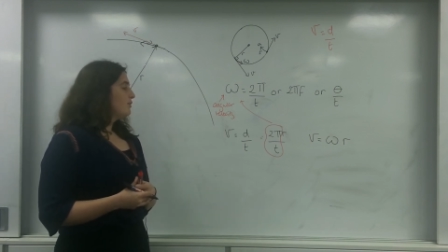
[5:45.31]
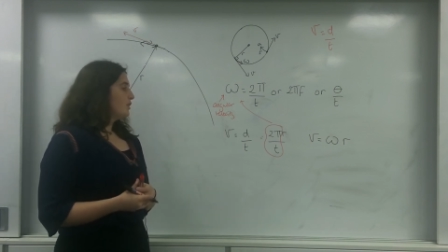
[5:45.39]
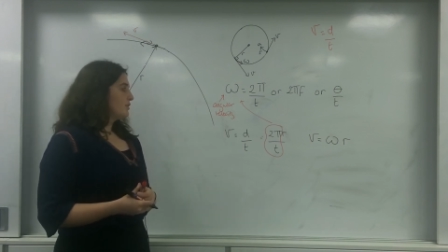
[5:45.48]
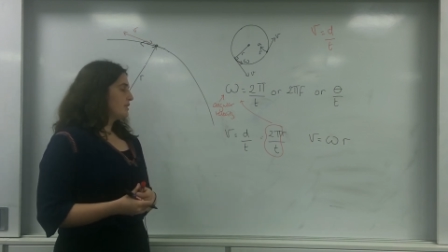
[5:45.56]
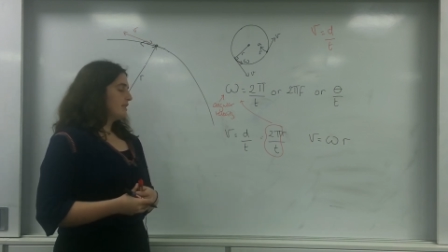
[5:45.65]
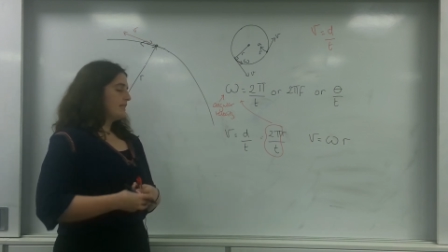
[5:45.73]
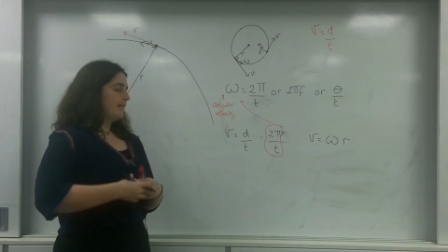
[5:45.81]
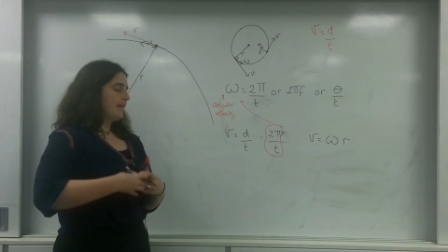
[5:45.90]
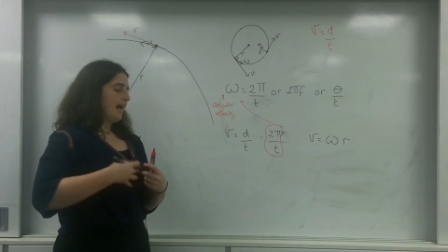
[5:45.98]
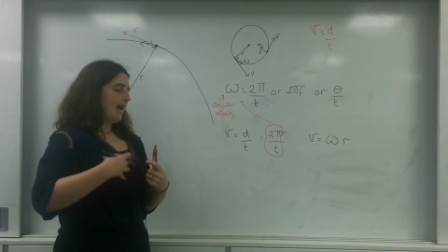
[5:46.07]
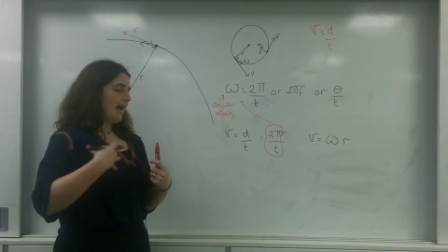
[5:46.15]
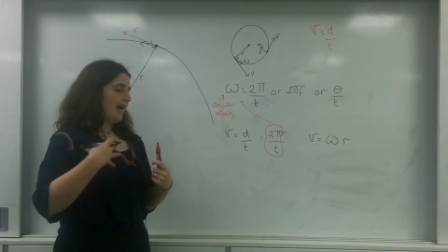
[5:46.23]

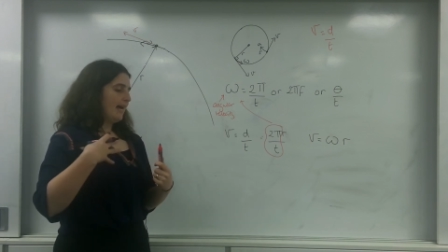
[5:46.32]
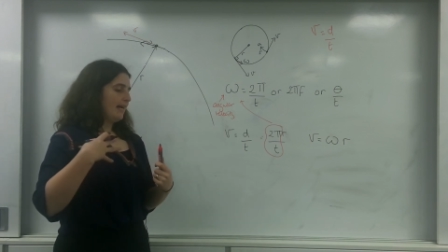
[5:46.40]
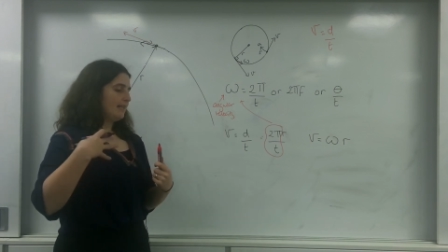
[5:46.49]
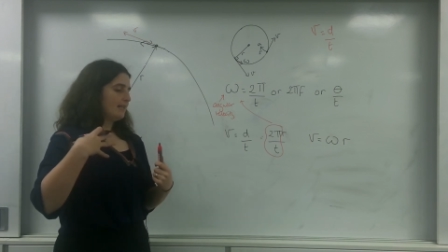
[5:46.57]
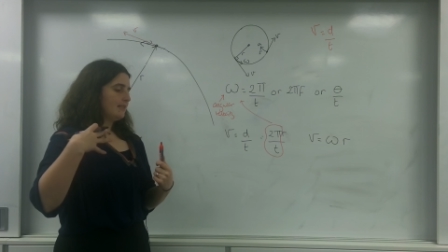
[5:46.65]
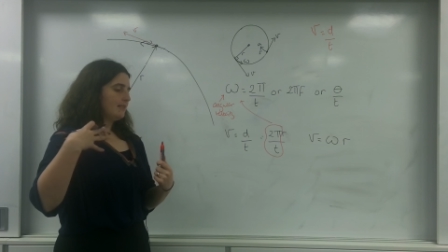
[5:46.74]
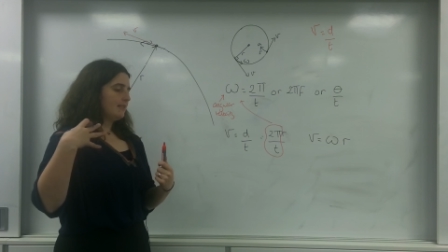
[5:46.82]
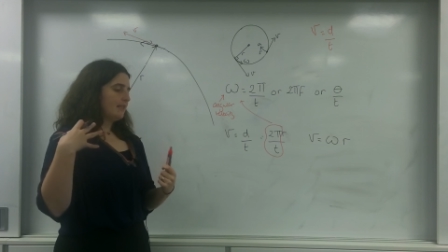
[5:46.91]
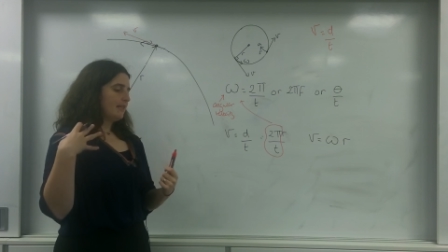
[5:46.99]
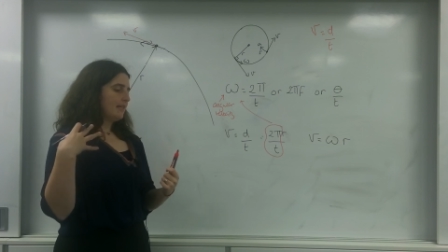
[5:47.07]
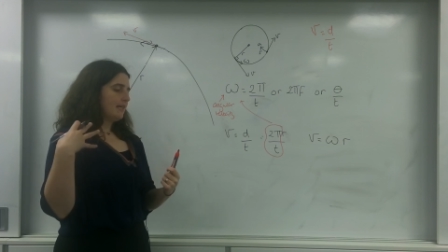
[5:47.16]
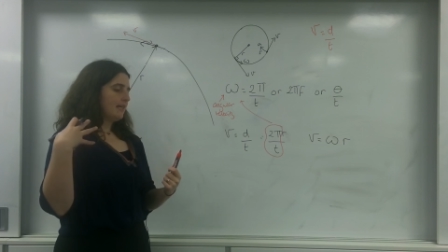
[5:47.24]
velocity and
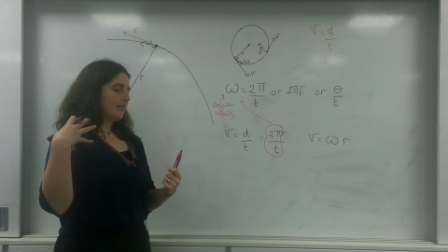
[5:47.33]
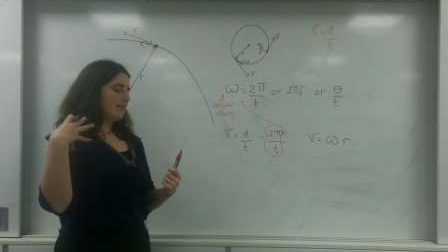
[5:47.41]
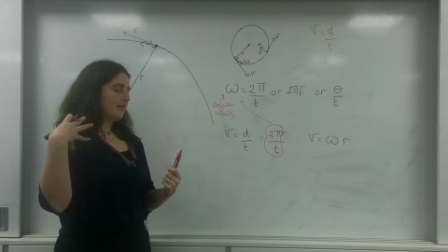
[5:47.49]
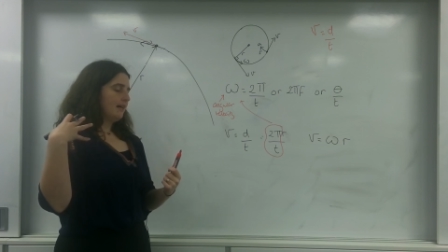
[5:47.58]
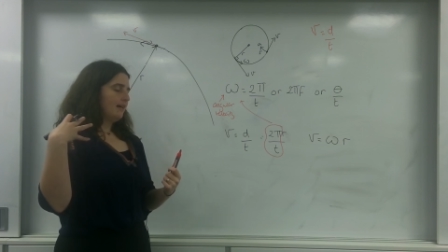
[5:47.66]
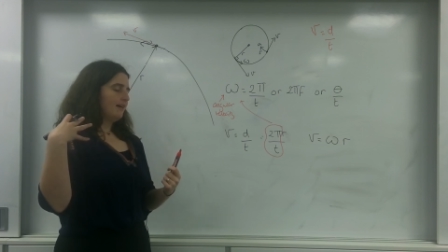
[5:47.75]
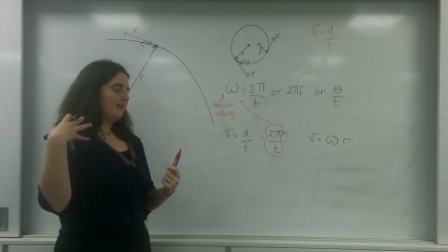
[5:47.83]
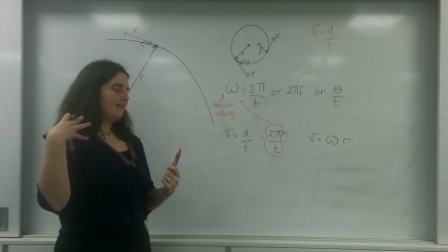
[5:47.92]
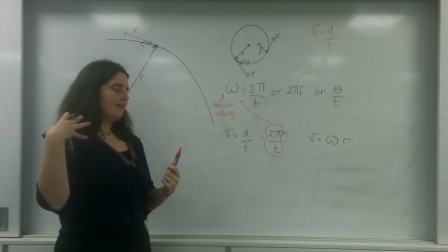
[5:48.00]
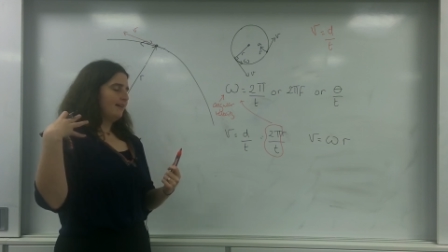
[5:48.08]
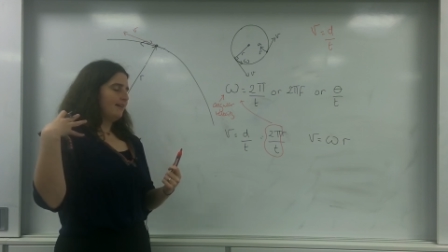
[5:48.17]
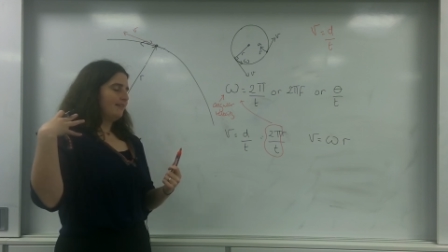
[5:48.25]
the
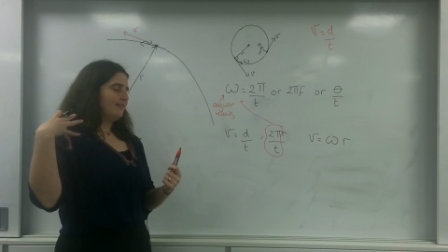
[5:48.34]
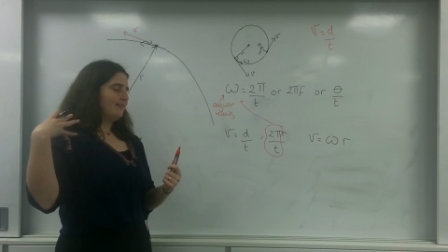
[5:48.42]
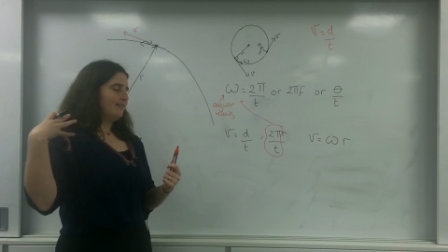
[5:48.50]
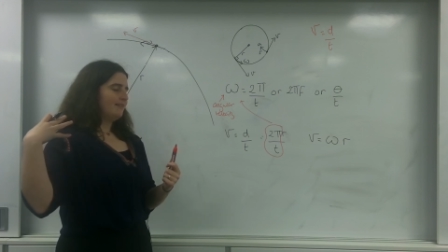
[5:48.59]
uh,